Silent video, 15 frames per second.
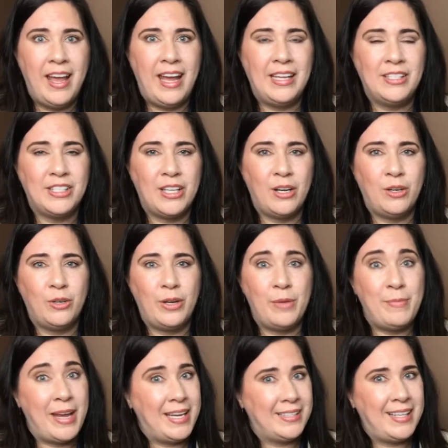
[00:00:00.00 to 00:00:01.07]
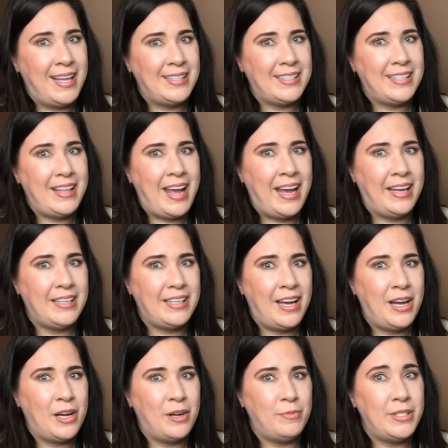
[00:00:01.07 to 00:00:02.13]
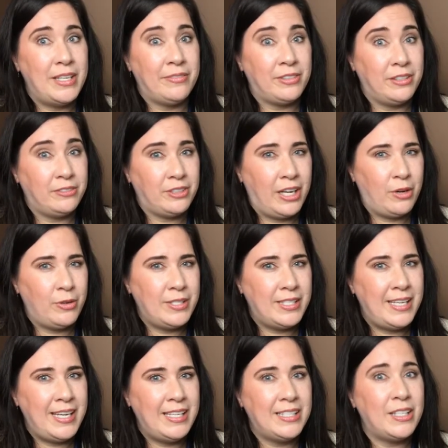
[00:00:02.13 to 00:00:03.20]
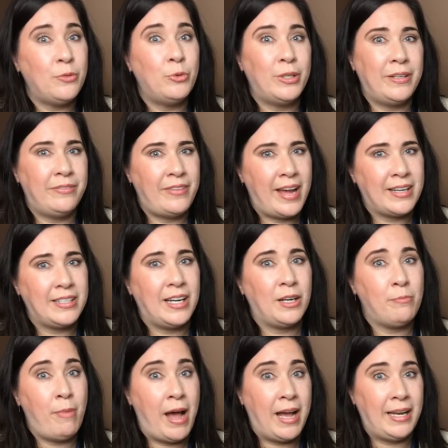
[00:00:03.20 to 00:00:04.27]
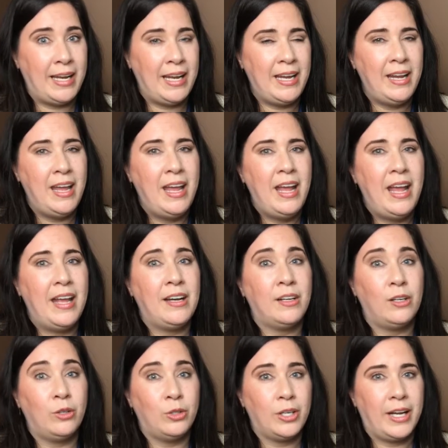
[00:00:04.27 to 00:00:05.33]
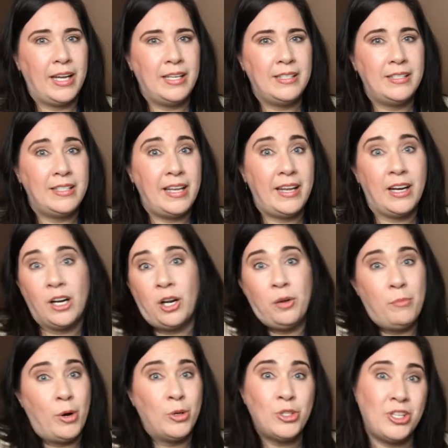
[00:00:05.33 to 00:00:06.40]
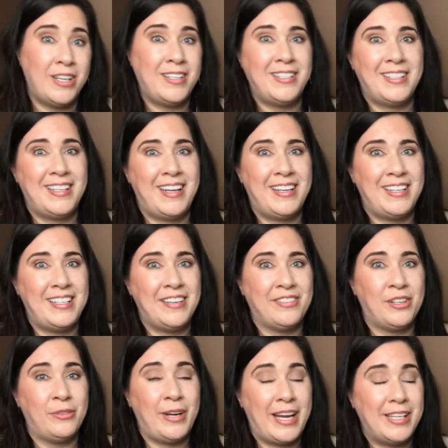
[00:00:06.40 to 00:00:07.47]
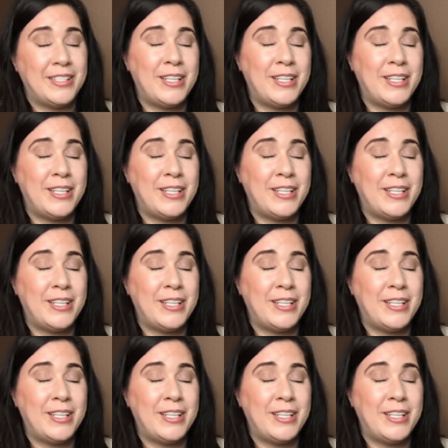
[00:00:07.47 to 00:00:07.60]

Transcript: And so it makes sense that different frequencies would affect our body and our organs and our emotions in a different way.